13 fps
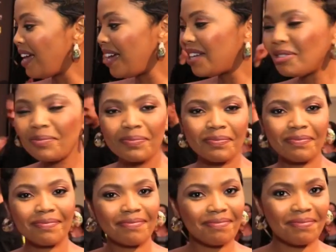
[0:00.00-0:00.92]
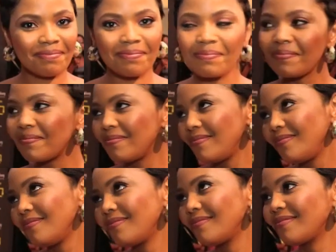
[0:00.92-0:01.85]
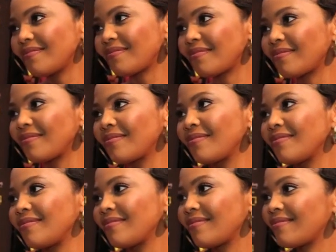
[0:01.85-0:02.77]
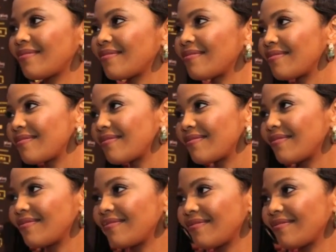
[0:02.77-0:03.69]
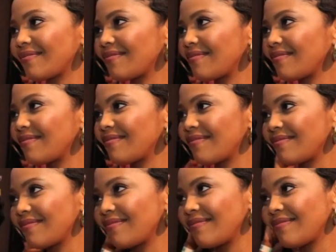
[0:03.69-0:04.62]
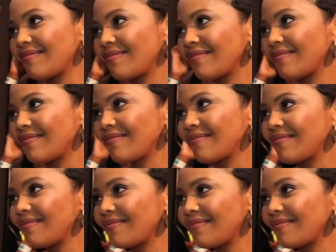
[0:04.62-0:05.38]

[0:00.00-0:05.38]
No words are spoken by the person on screen.